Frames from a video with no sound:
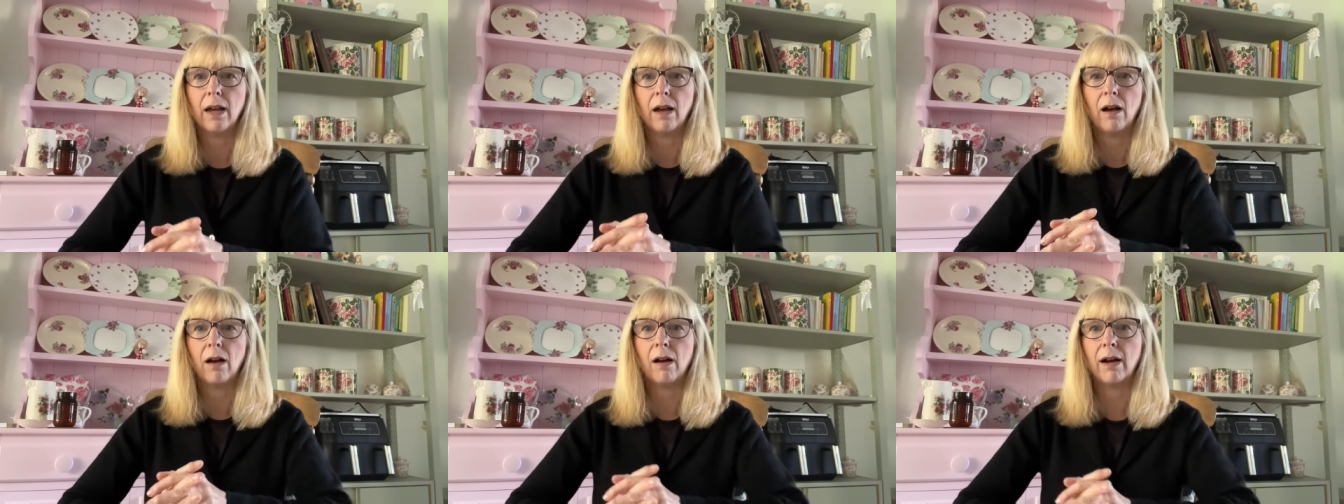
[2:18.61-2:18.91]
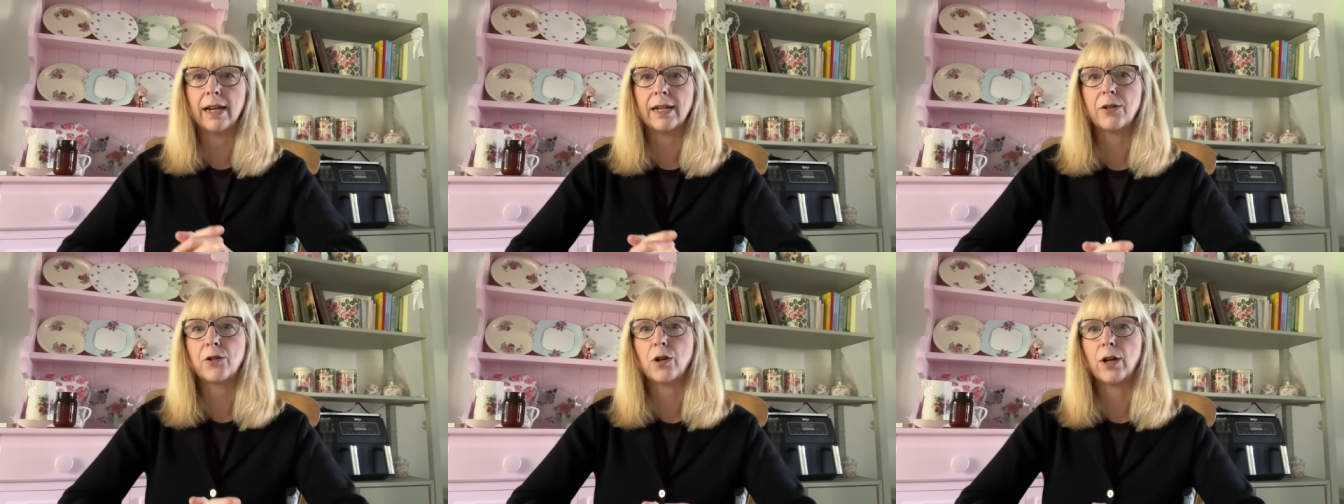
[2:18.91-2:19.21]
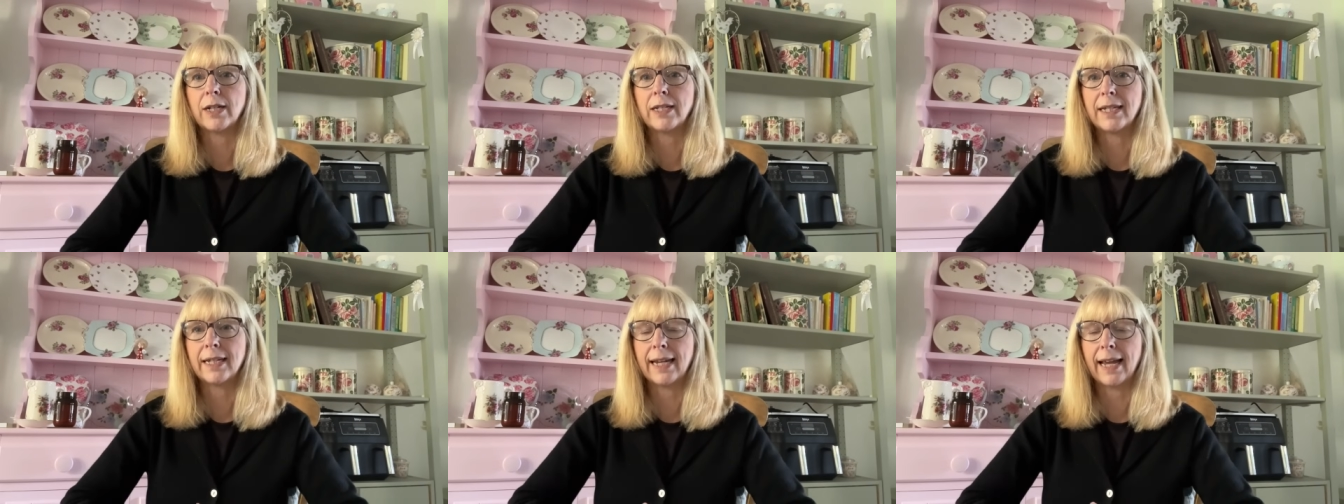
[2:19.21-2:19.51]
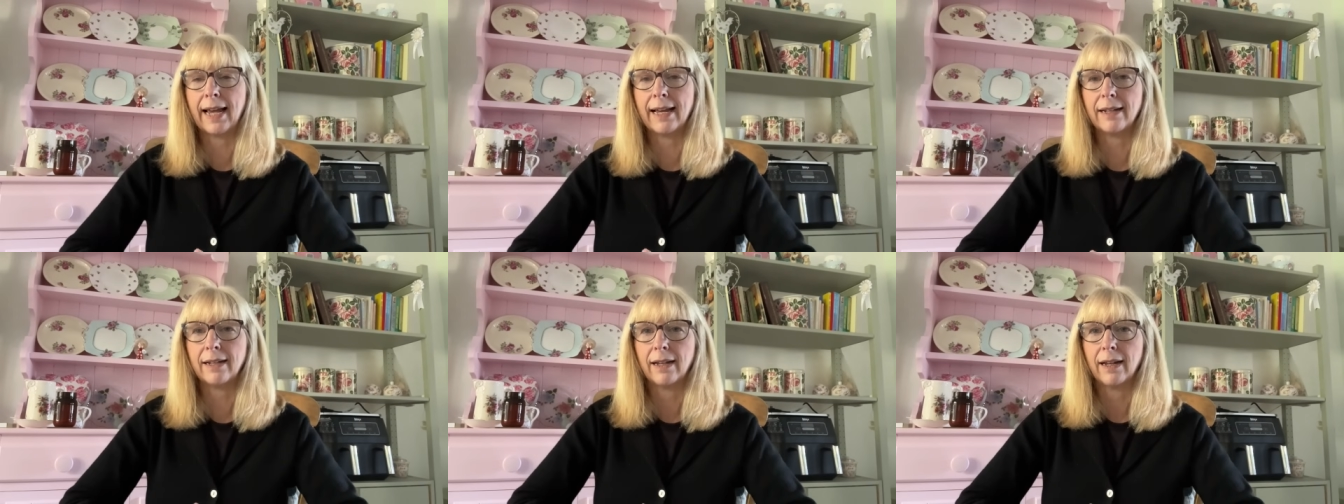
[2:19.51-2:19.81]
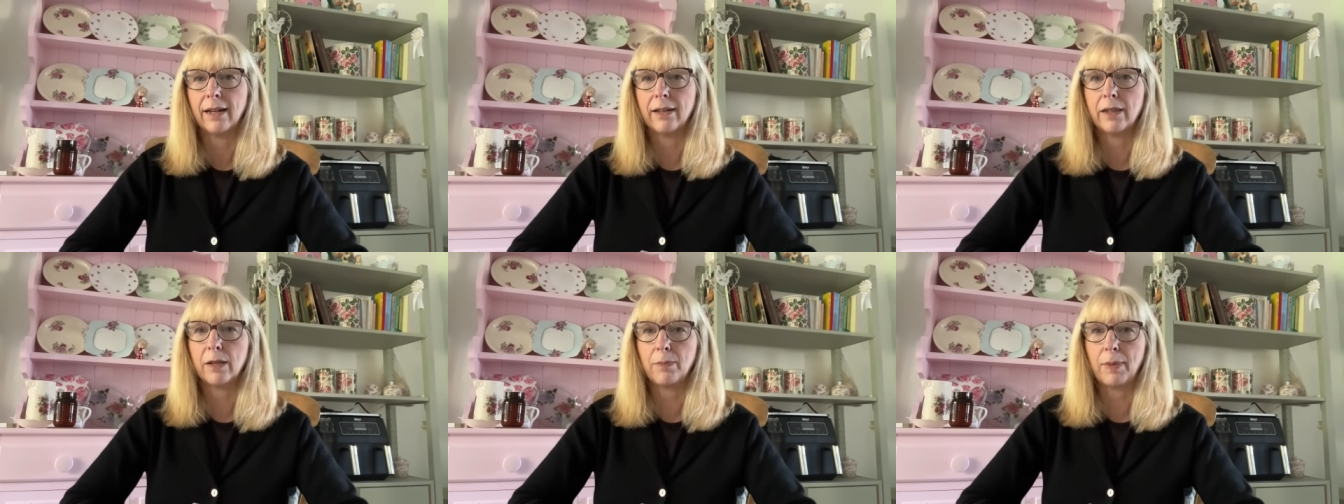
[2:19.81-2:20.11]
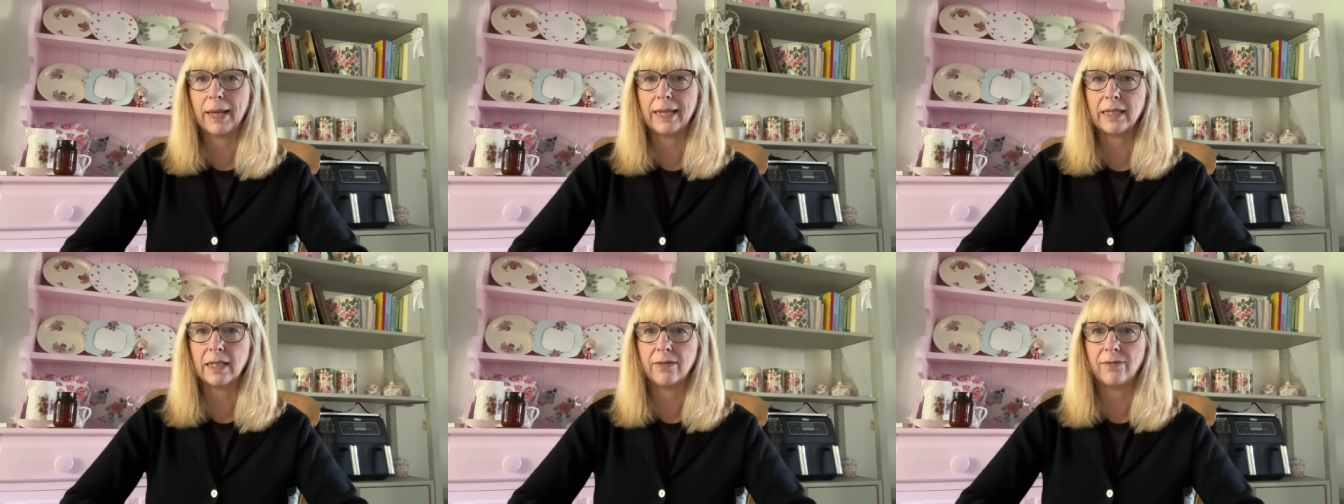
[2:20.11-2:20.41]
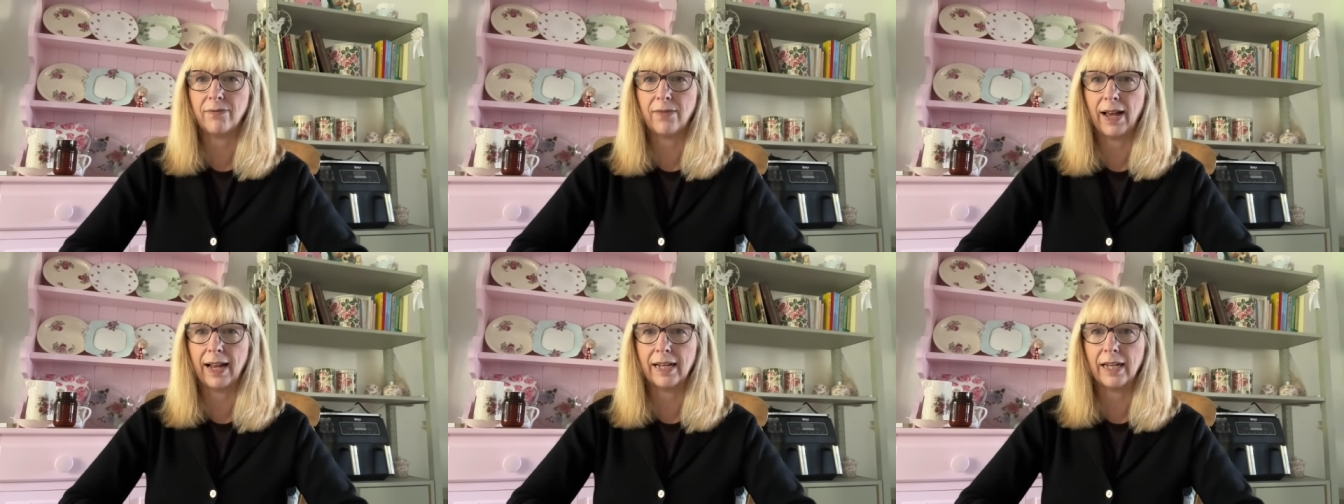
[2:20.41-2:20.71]
I try to get the best
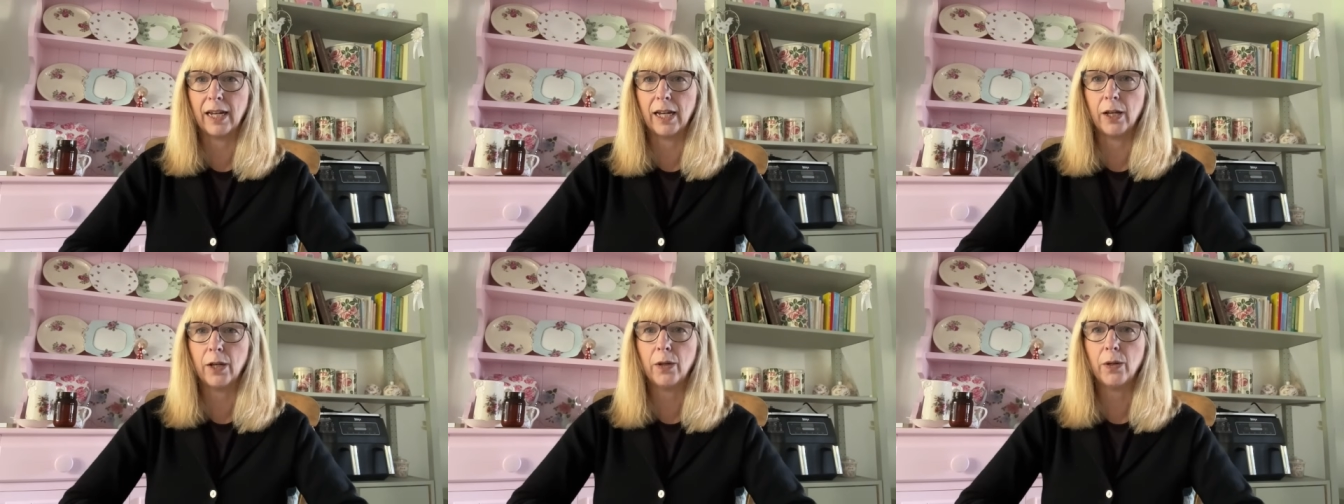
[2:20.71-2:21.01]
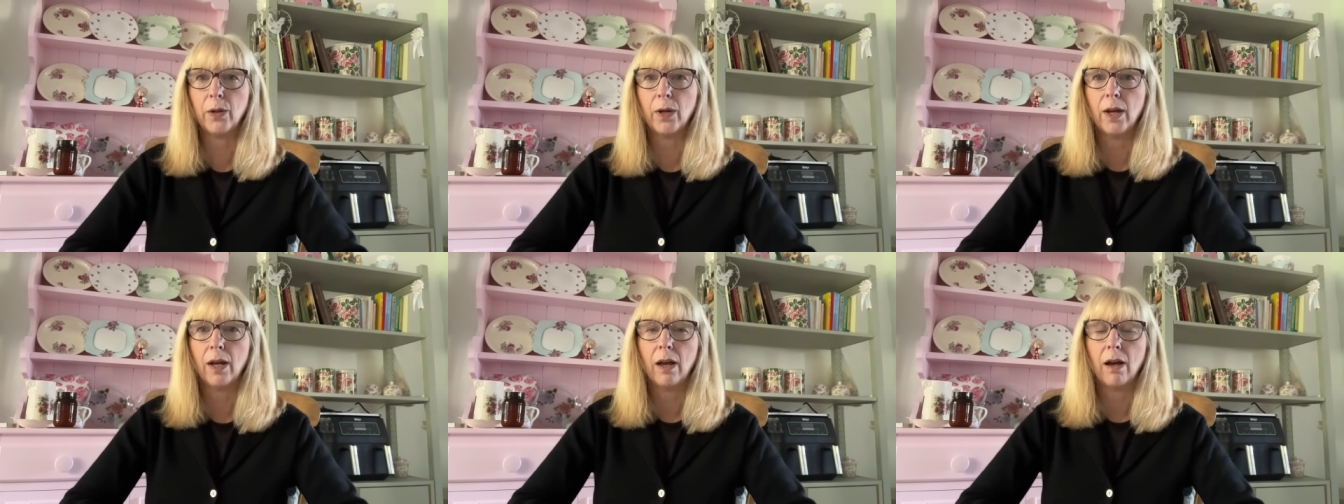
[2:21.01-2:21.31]
value.